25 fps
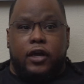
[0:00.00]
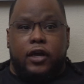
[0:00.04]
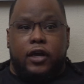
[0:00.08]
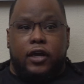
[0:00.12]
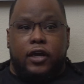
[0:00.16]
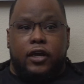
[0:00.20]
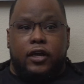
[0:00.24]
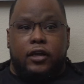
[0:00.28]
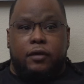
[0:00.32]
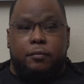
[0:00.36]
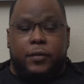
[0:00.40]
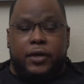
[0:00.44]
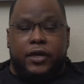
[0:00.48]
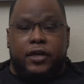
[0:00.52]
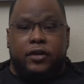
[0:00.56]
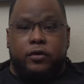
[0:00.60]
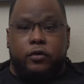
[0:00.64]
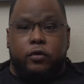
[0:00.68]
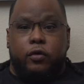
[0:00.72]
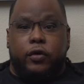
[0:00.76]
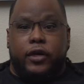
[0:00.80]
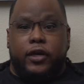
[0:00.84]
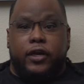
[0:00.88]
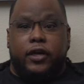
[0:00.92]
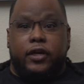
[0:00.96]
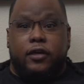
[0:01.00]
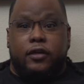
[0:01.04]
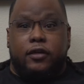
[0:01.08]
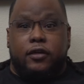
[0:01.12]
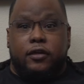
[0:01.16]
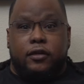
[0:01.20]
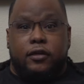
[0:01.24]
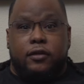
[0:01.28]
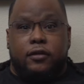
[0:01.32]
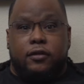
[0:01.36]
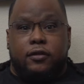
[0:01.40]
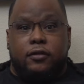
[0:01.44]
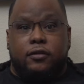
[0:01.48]
and me doing it,
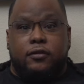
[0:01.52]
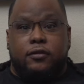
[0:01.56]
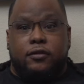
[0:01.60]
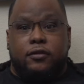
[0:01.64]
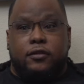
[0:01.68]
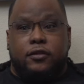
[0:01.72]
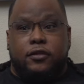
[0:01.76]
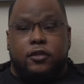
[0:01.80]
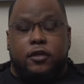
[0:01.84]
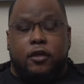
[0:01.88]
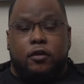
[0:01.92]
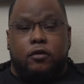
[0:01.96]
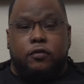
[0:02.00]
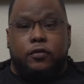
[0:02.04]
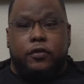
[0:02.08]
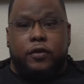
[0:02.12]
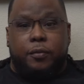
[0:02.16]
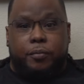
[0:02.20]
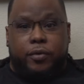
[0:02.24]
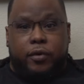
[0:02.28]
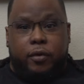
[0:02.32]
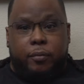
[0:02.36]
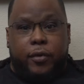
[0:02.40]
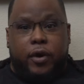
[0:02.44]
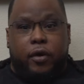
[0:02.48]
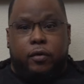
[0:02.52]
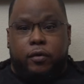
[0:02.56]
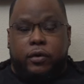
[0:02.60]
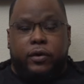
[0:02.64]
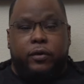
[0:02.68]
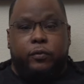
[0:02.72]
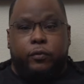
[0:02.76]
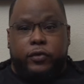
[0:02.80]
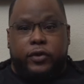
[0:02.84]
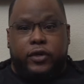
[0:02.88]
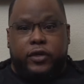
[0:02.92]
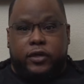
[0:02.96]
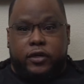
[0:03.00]
you know, the
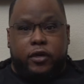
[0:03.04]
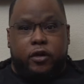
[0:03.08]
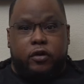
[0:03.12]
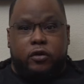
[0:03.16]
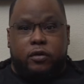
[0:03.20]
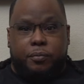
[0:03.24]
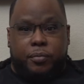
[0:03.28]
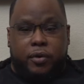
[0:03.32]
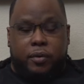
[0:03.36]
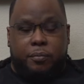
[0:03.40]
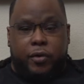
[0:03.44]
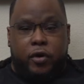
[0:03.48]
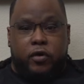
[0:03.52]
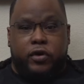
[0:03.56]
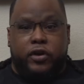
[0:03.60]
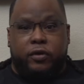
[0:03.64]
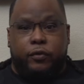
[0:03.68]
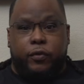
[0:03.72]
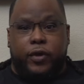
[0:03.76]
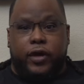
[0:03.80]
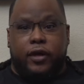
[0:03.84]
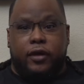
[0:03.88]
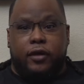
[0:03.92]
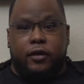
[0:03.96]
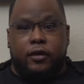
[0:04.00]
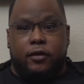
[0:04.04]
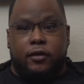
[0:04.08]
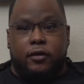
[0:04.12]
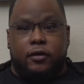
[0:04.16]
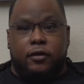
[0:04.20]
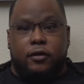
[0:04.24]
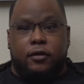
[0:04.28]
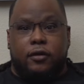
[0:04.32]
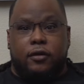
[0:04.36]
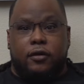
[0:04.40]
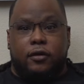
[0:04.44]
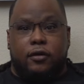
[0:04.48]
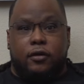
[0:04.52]
promoting, you know, the promoting way.
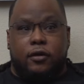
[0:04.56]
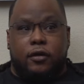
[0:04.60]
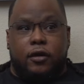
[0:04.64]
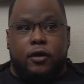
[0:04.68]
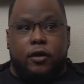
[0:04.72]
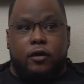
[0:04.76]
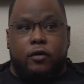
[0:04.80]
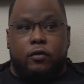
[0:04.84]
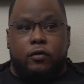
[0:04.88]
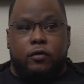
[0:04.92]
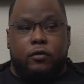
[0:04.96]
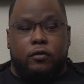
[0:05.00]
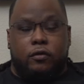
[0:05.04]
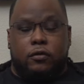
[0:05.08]
Mm-hmm. You know,